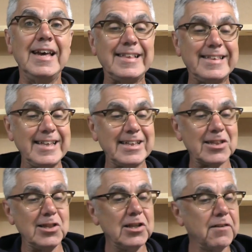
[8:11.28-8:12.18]
is this
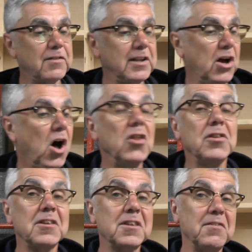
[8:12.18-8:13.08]
lovely
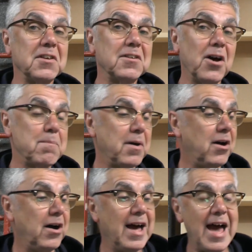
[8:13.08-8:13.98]
Honda Civic Type
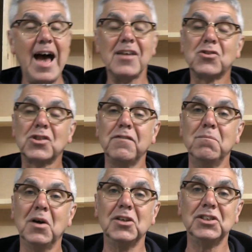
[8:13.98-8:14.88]
R as driven
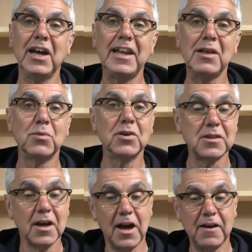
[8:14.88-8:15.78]
by Jade Edwards,
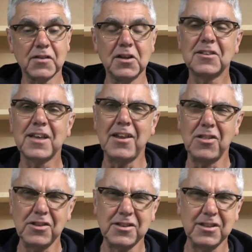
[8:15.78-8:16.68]
and I've got to say
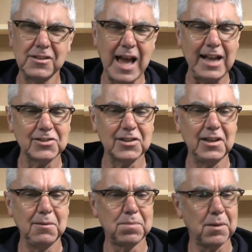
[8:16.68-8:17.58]
that this is
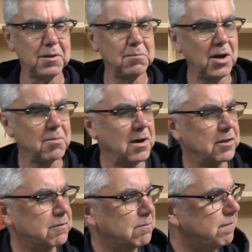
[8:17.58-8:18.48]
actually probably my
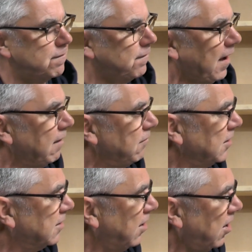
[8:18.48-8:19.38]
most
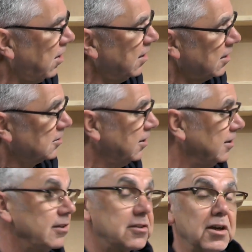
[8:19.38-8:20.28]
favourite car,
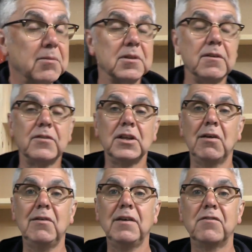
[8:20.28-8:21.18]
certainly in terms of, you
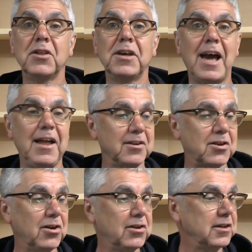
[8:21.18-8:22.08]
know, livery and
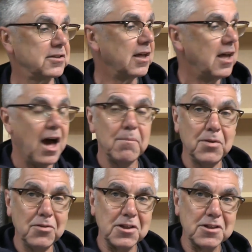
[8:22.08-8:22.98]
colours. I
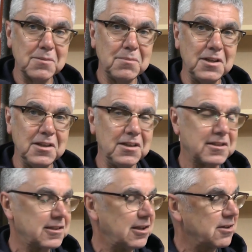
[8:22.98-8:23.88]
bought this from the
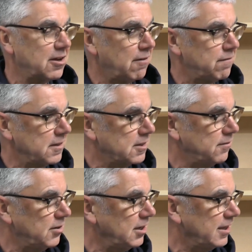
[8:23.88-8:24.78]
Slot Car
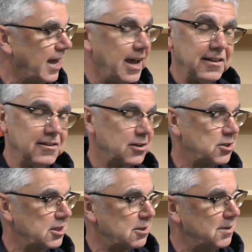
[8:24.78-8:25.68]
Festival in Gaydon at
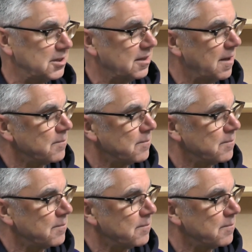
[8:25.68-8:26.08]
Christmas.